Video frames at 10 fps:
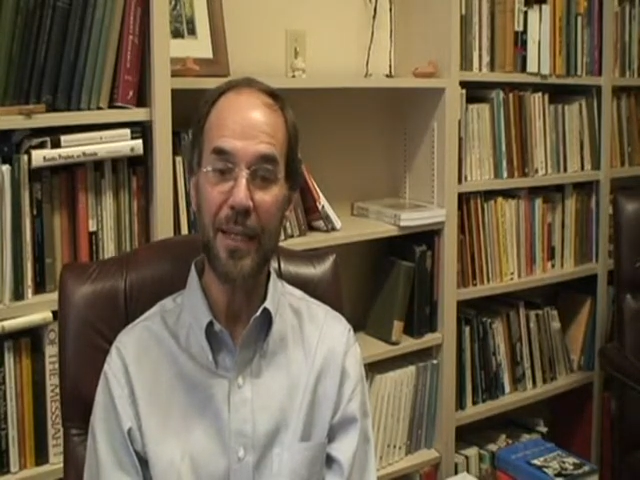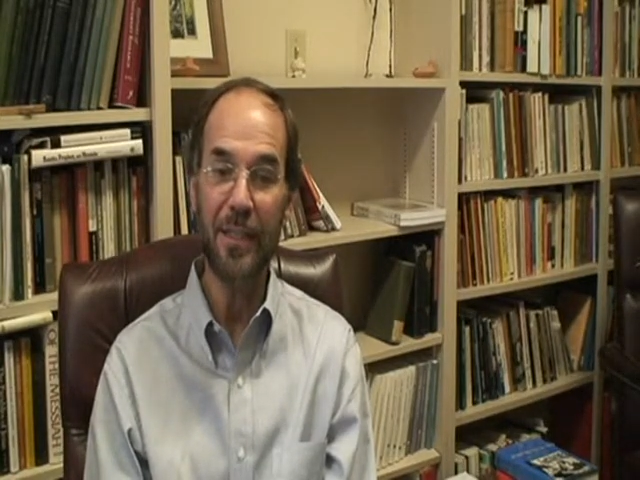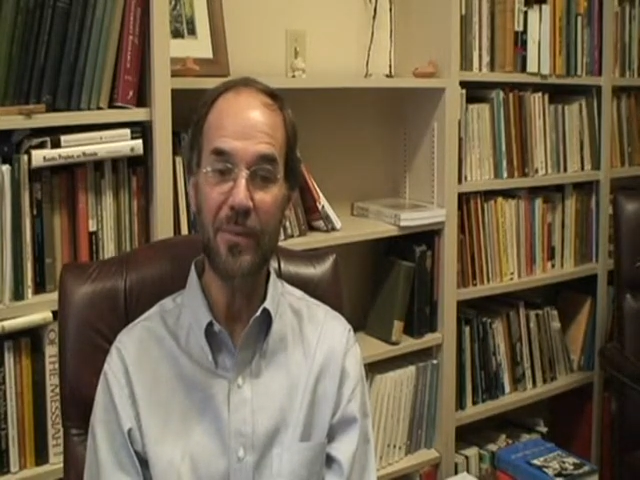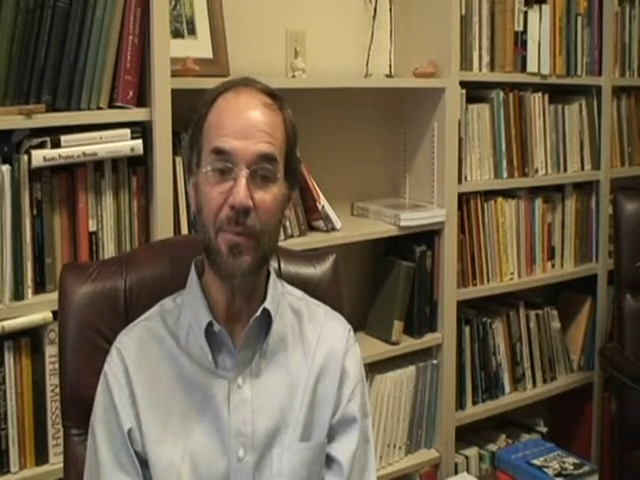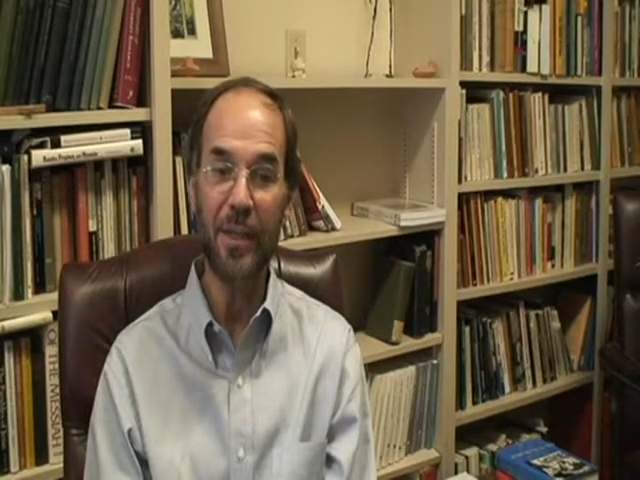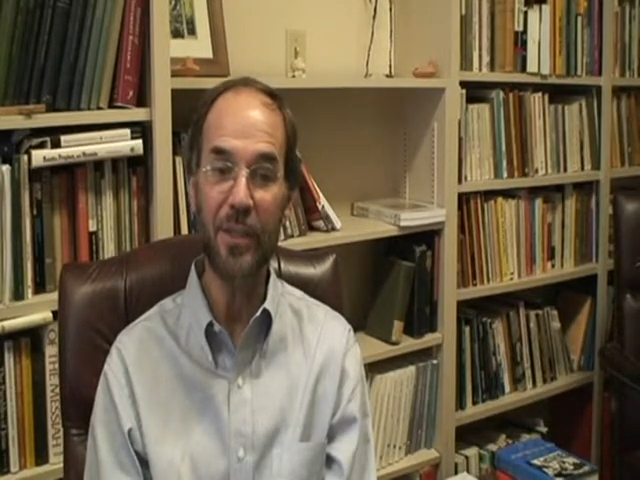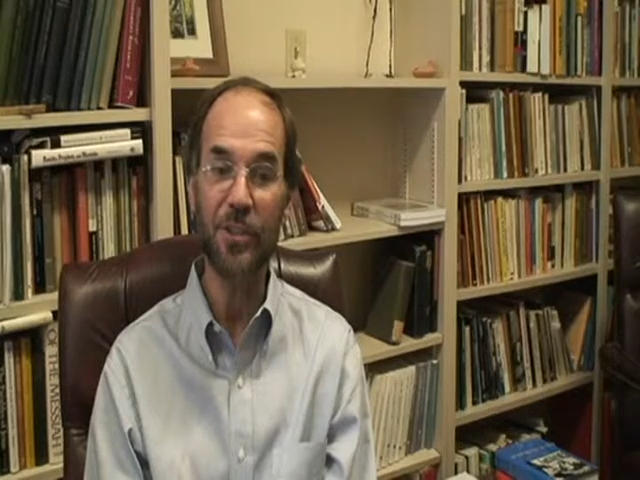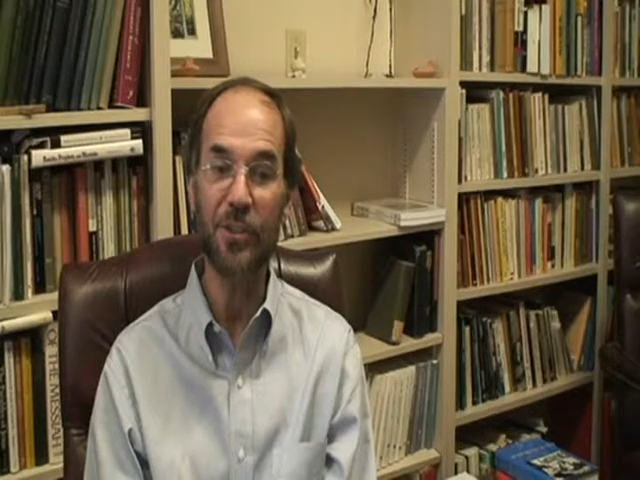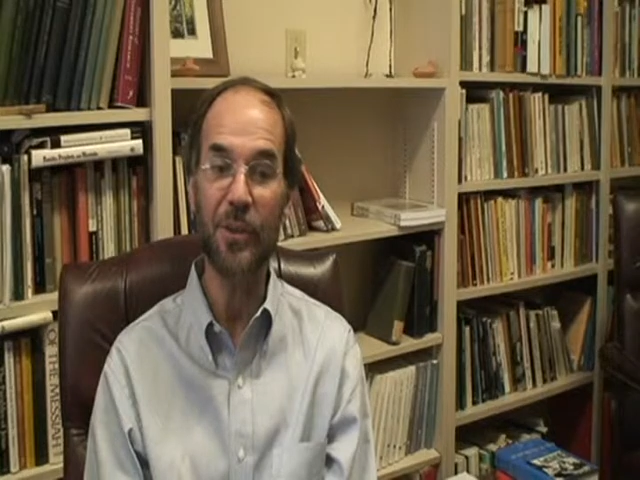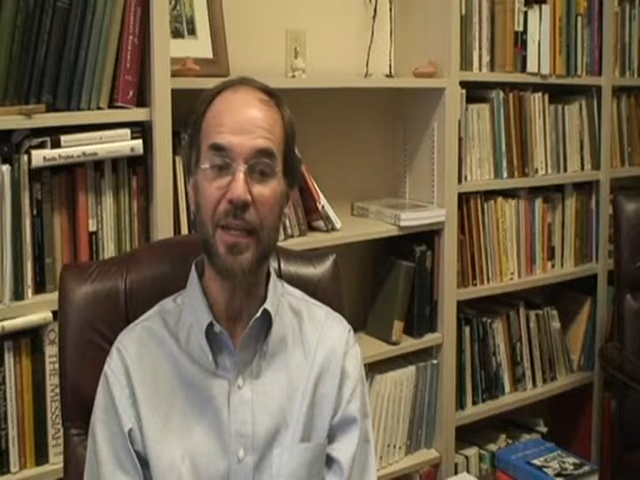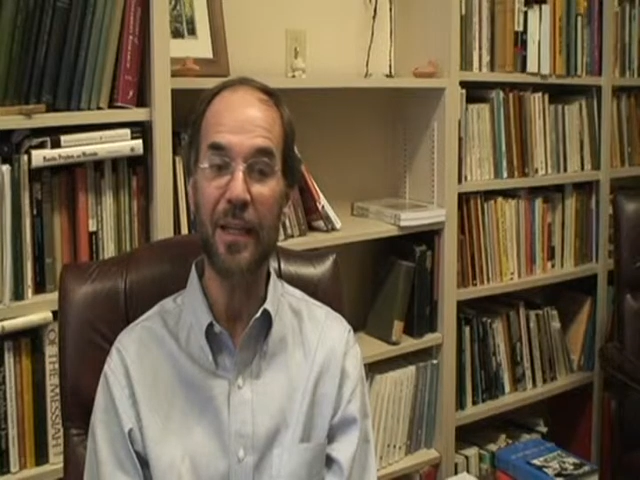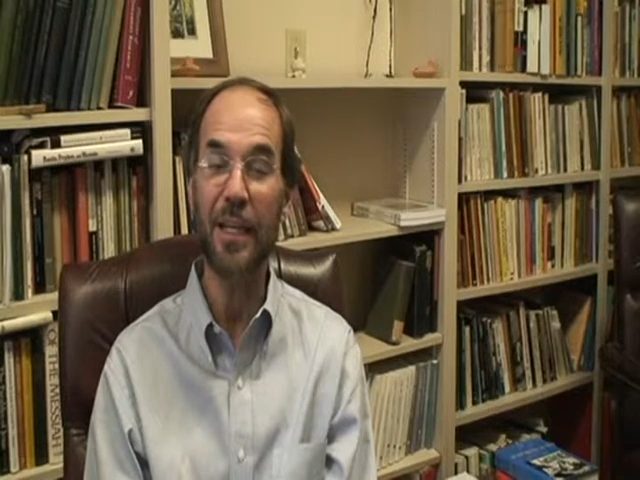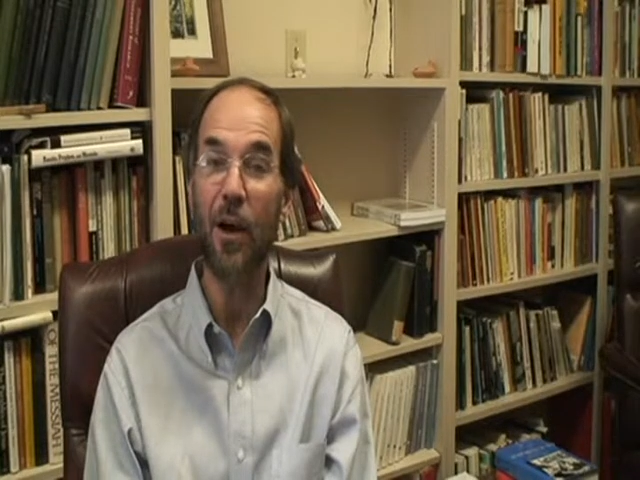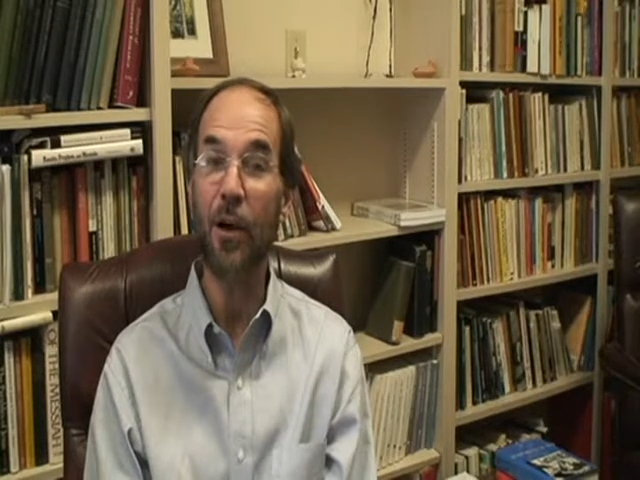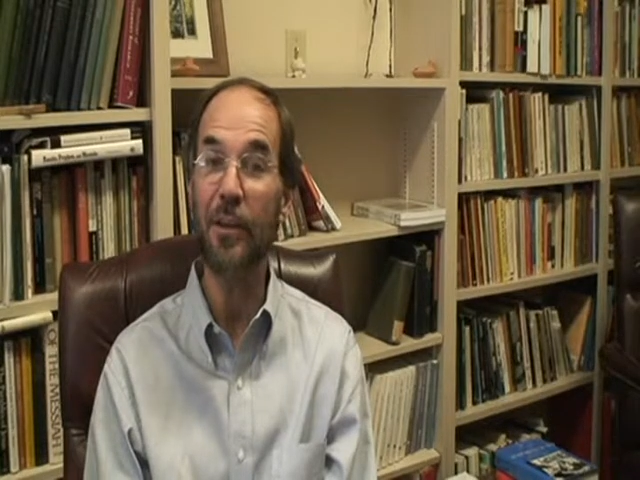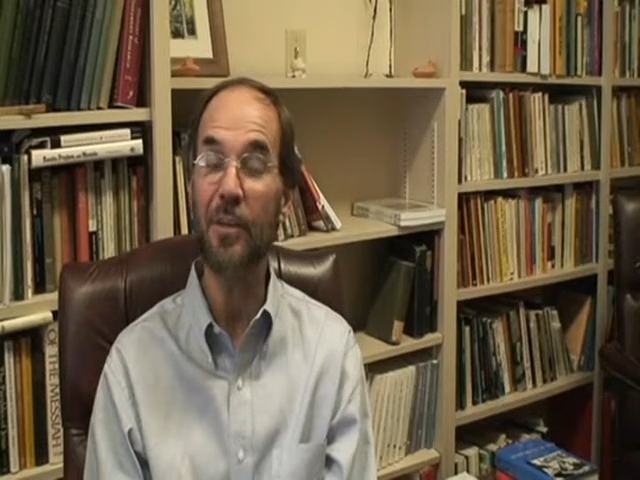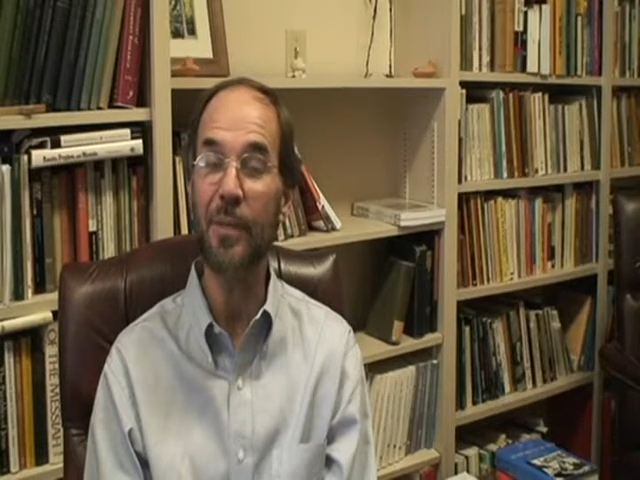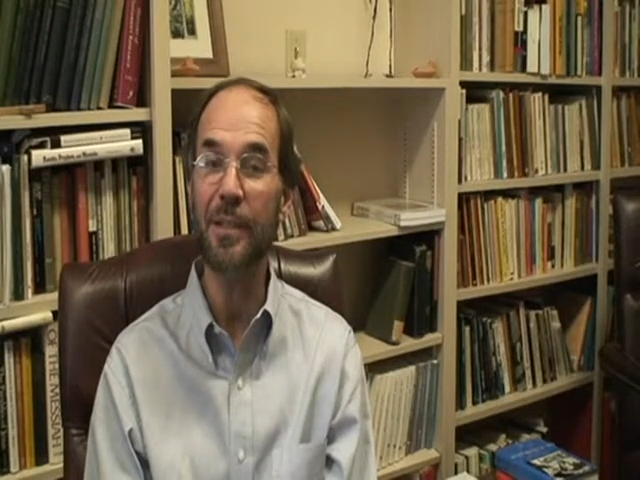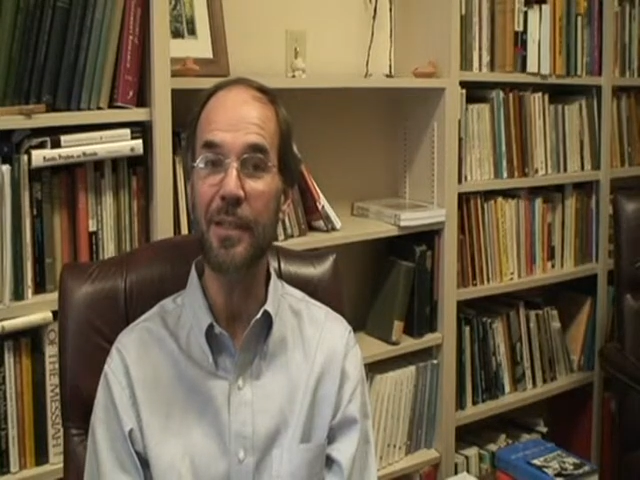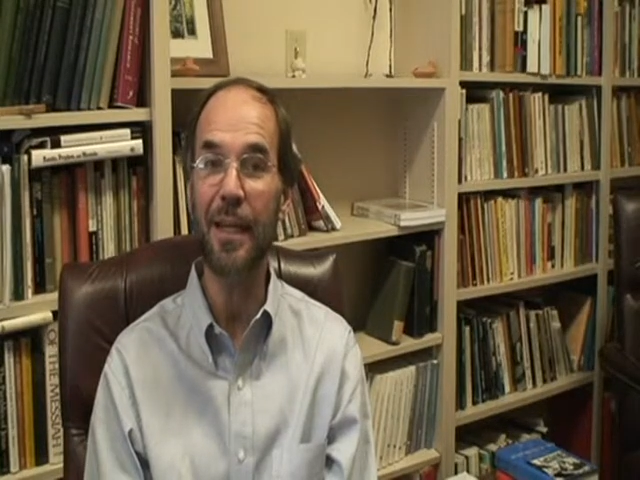his ministry and the
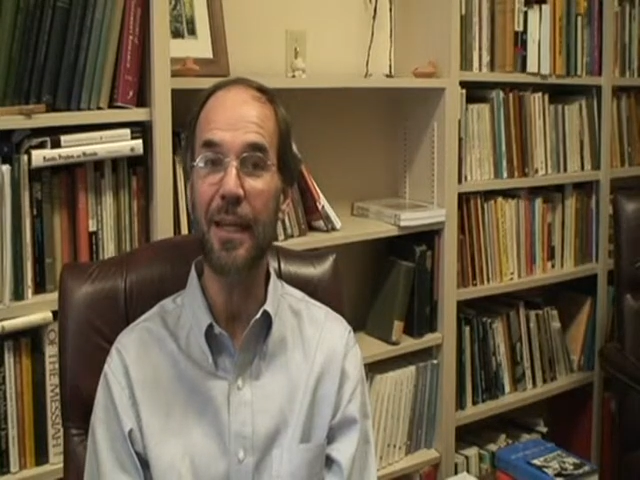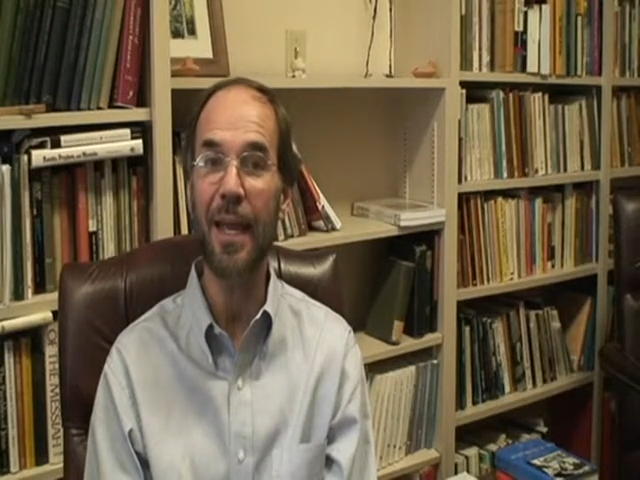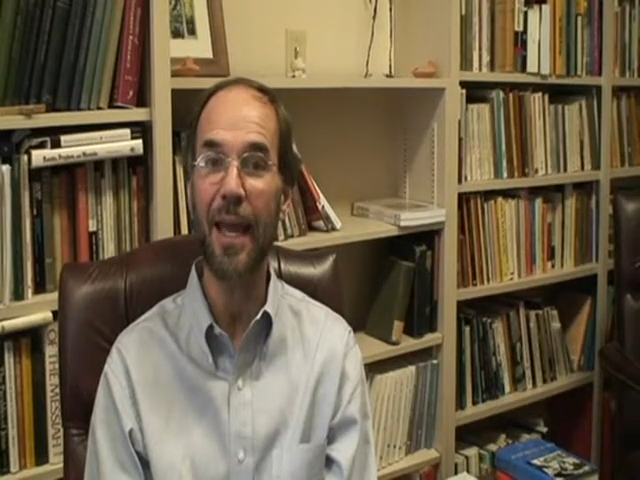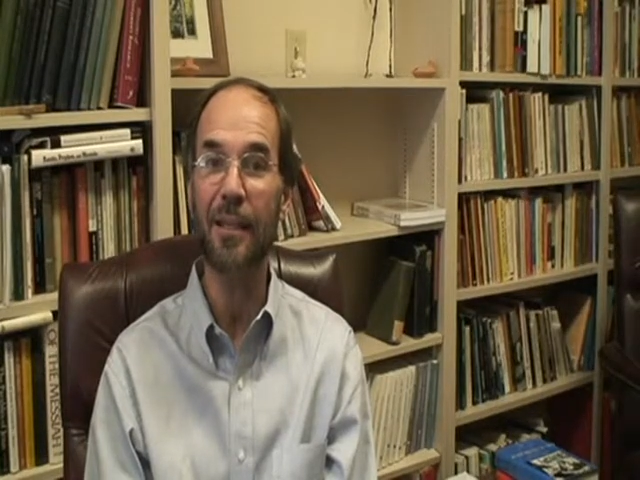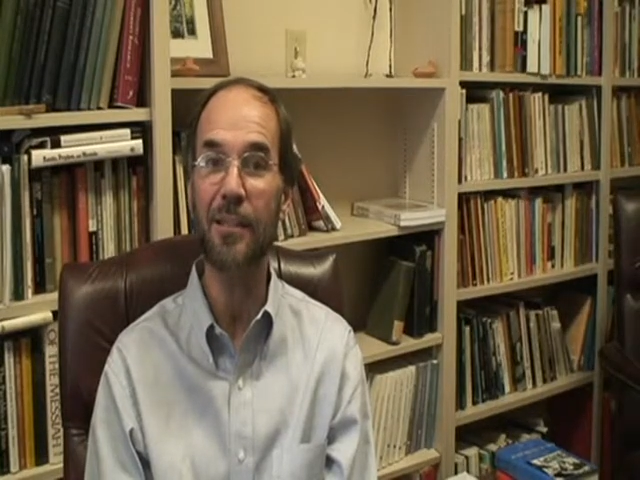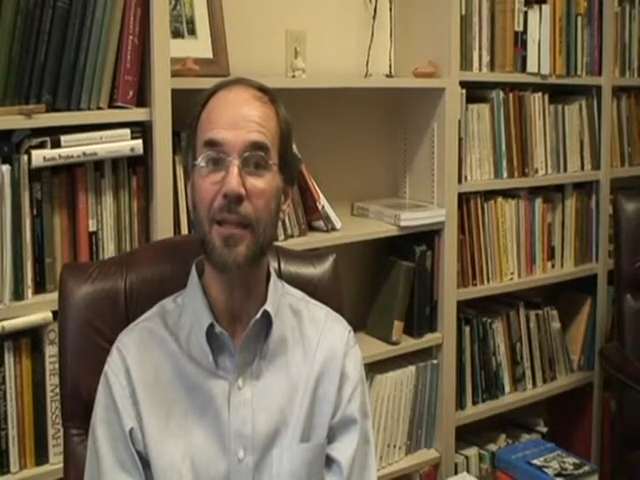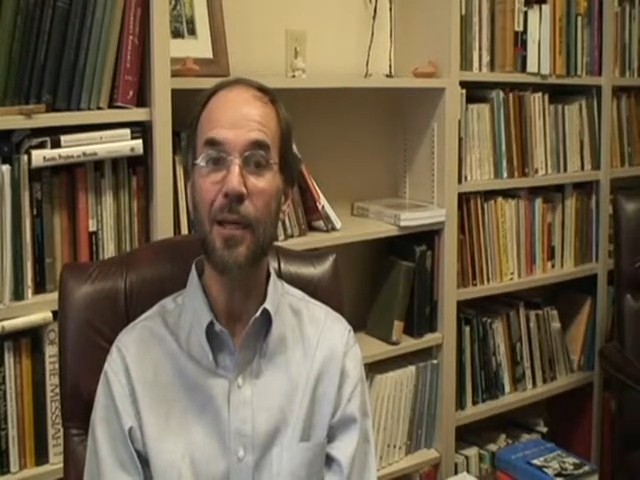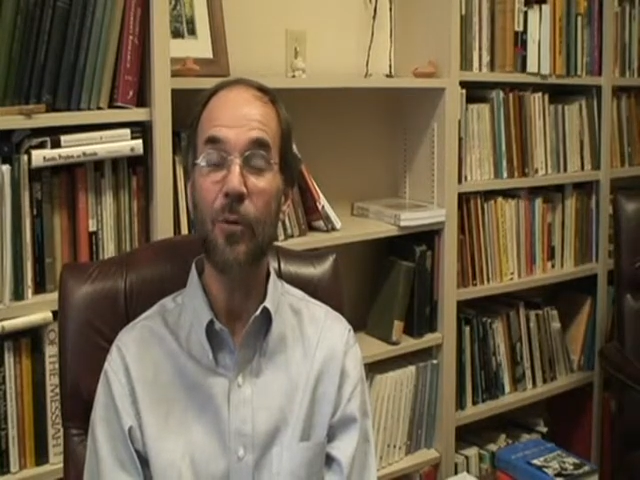arguments that he has